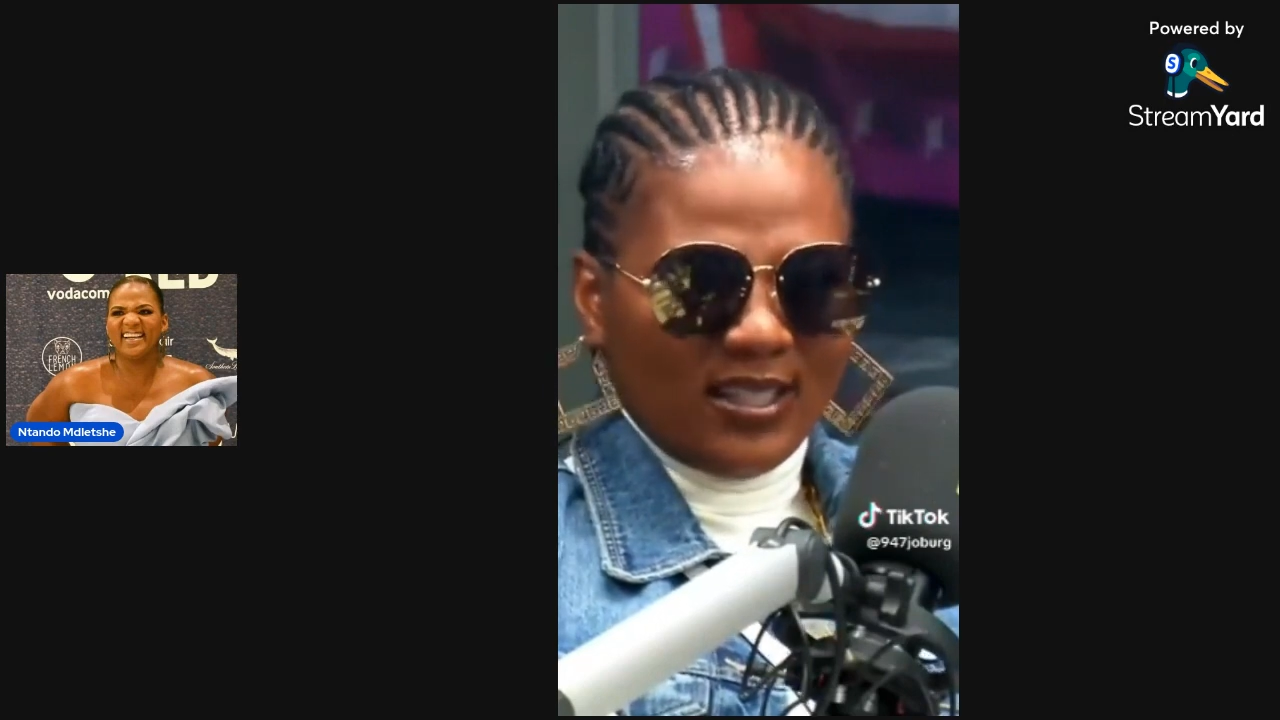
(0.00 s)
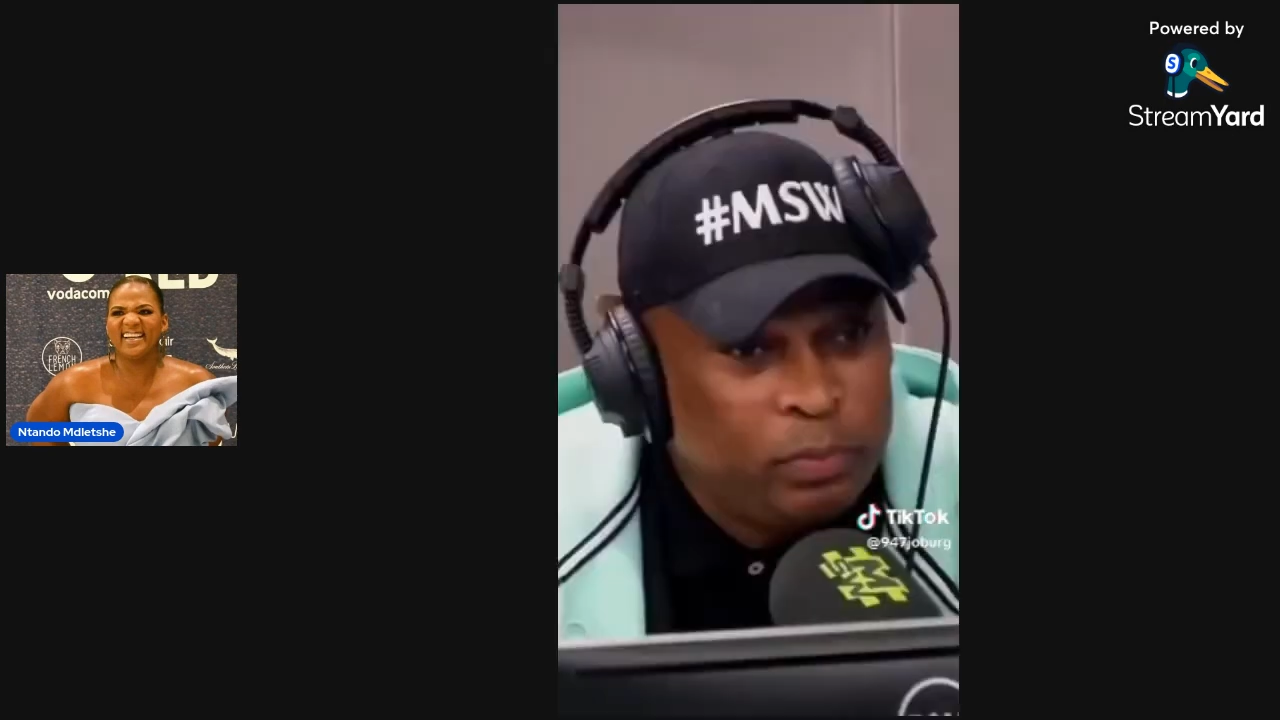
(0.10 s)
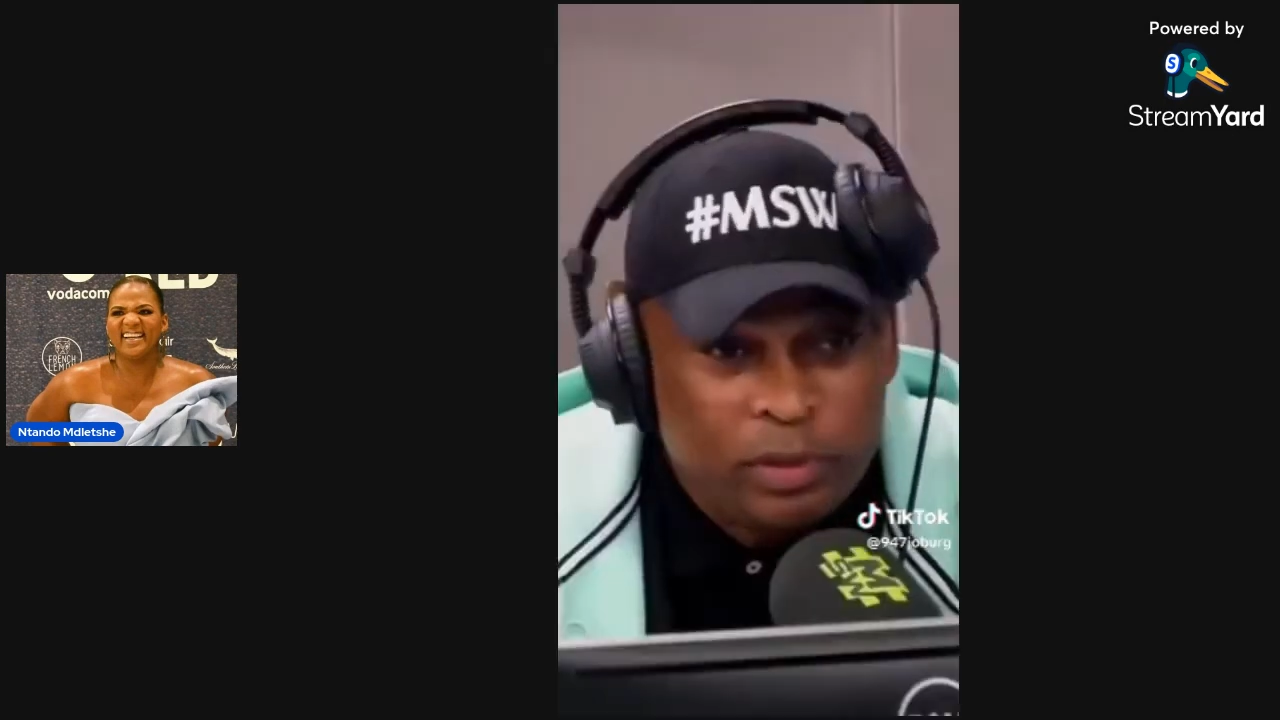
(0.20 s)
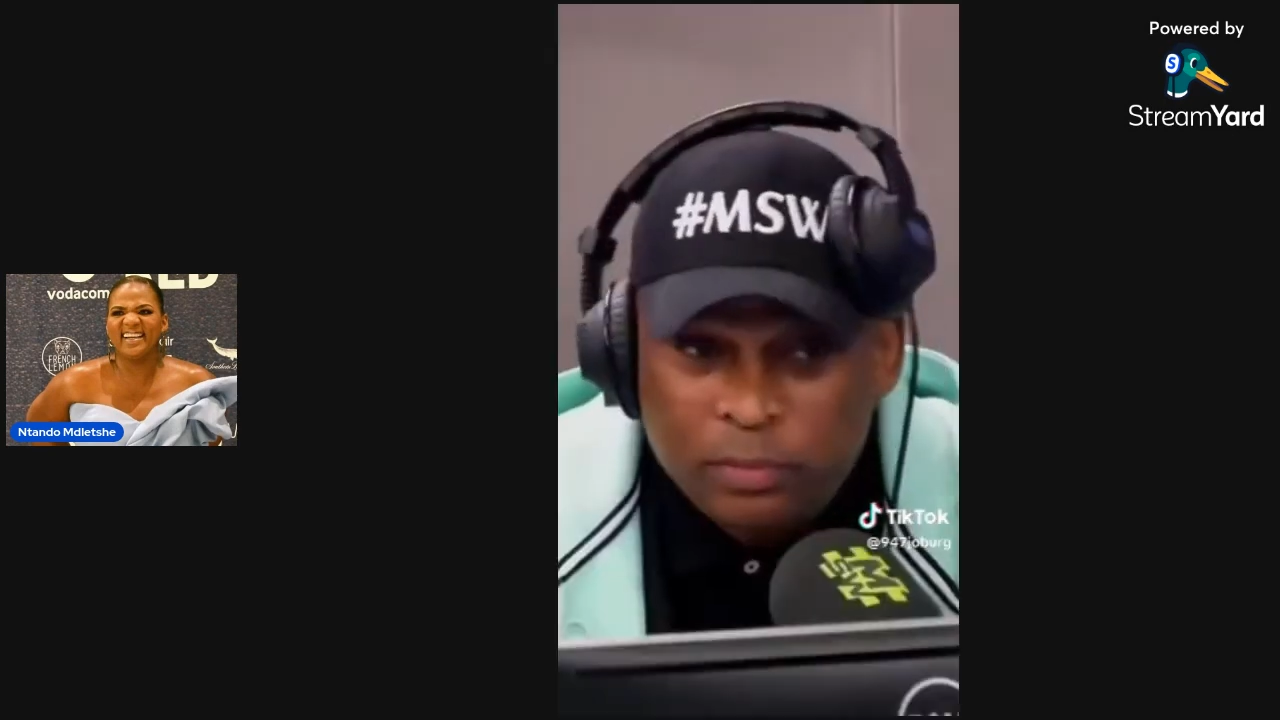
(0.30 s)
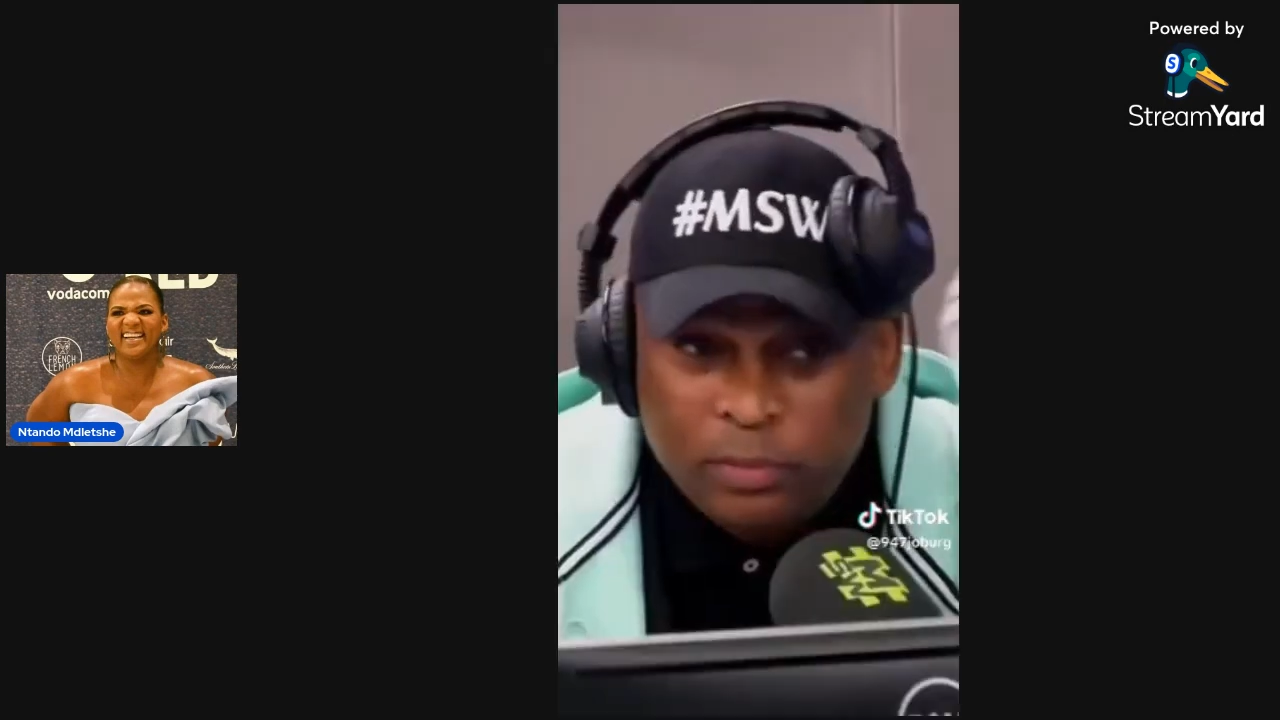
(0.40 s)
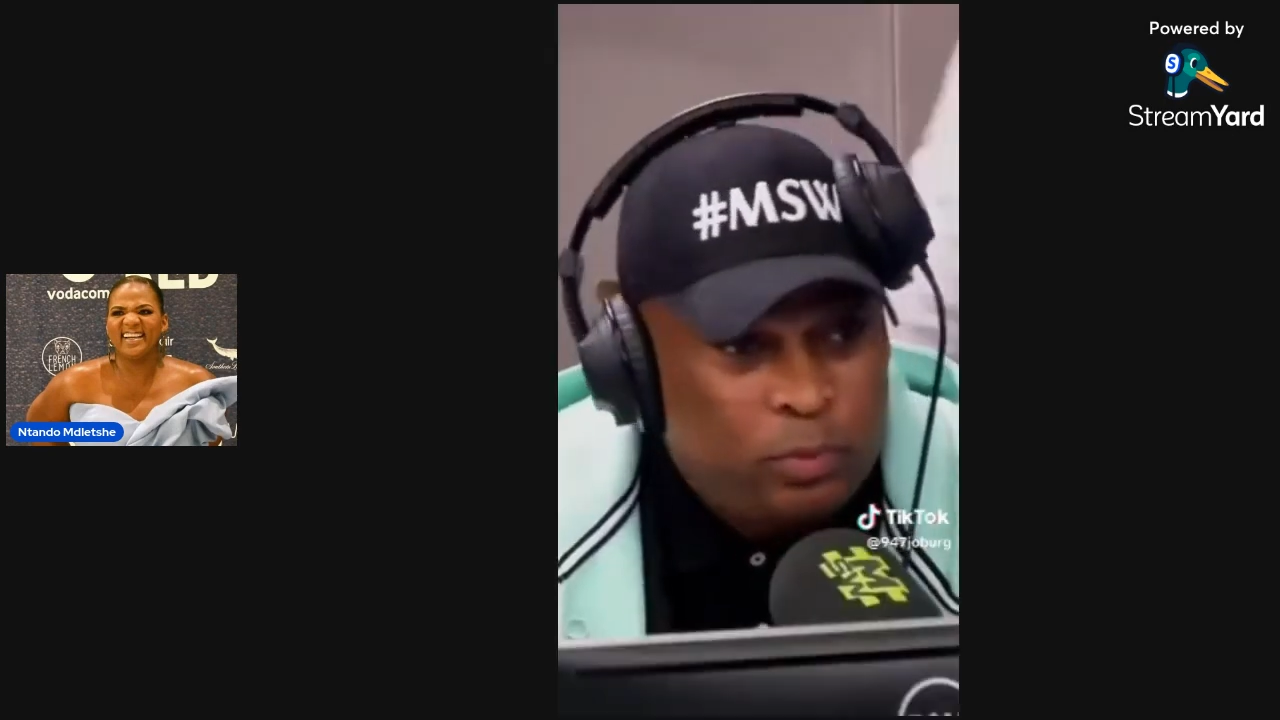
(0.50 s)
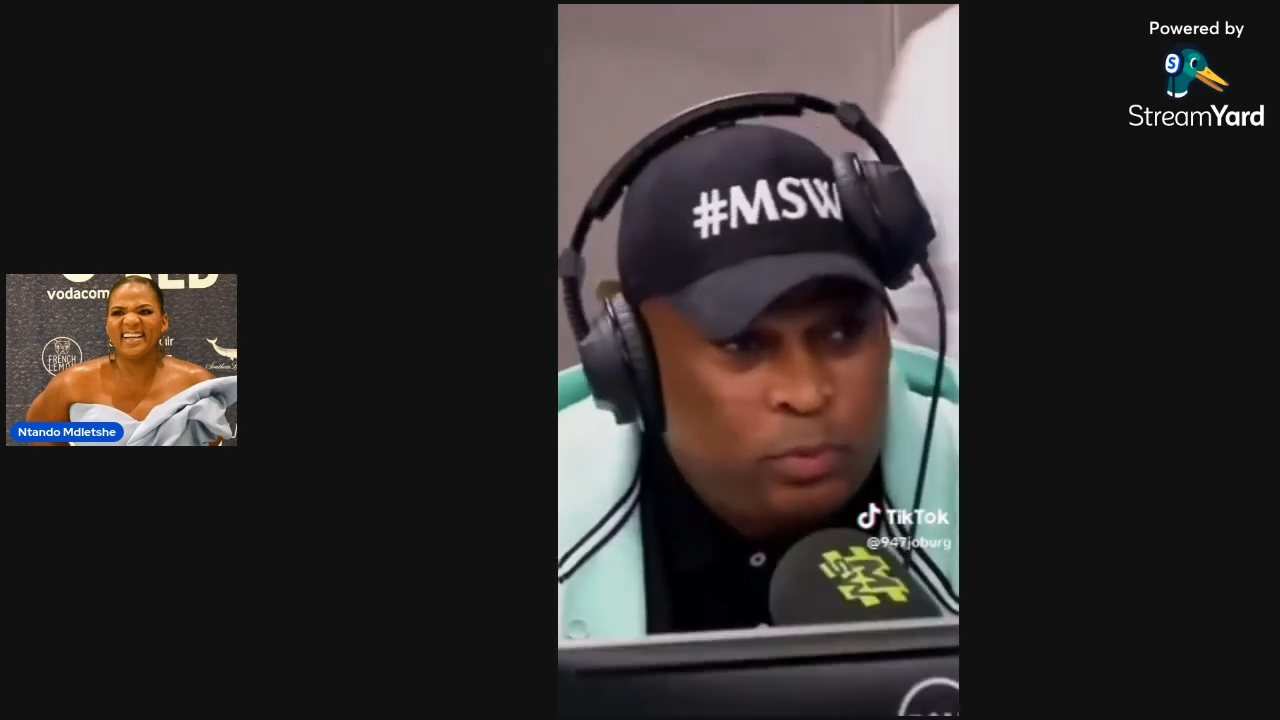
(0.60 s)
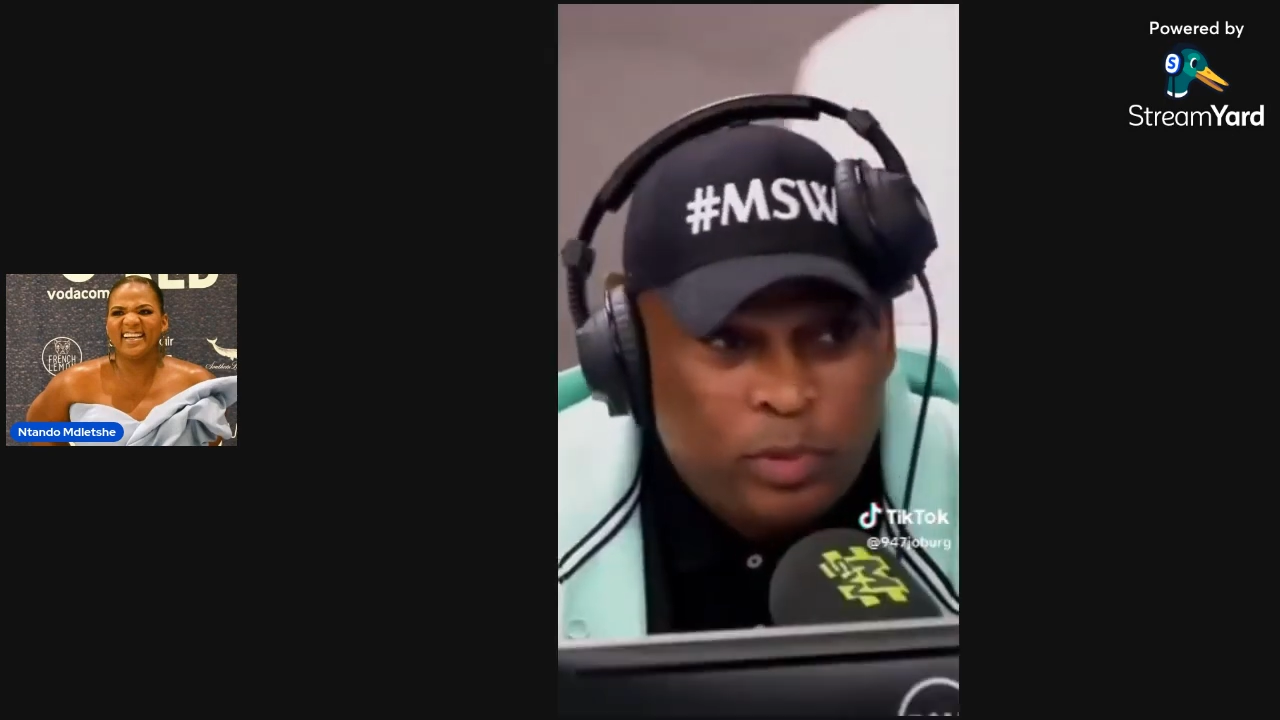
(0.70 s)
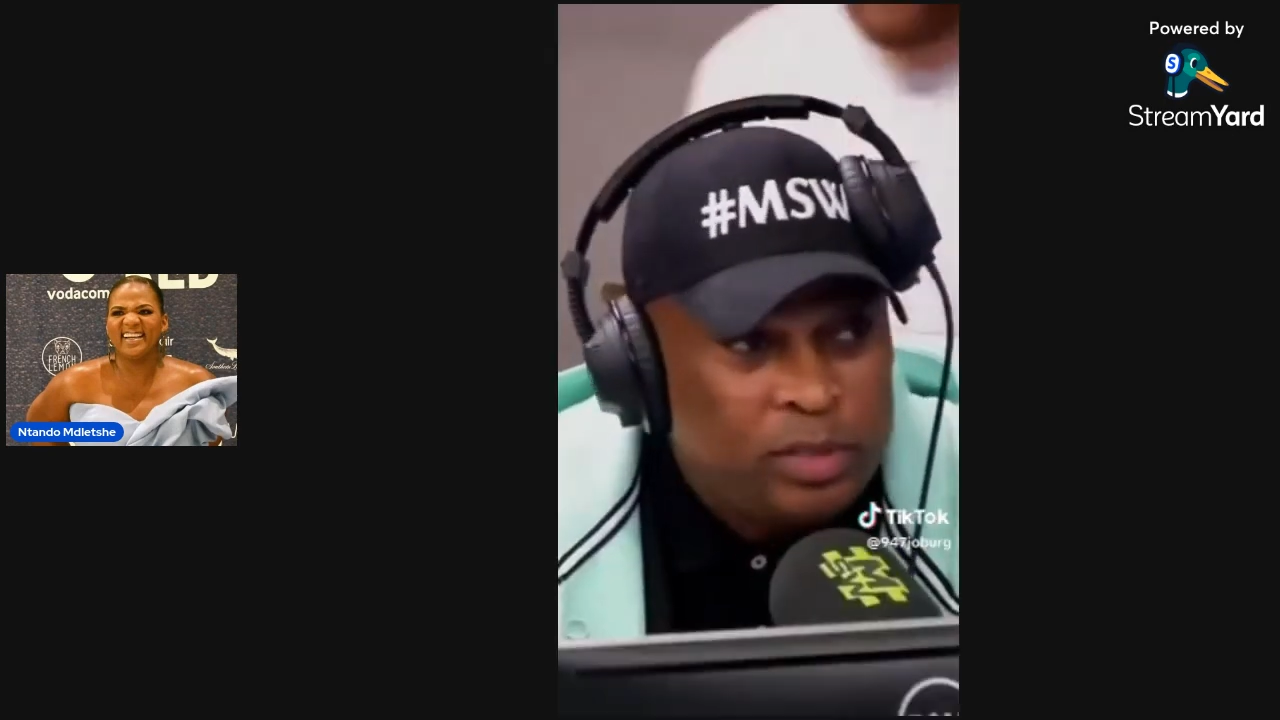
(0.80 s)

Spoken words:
But what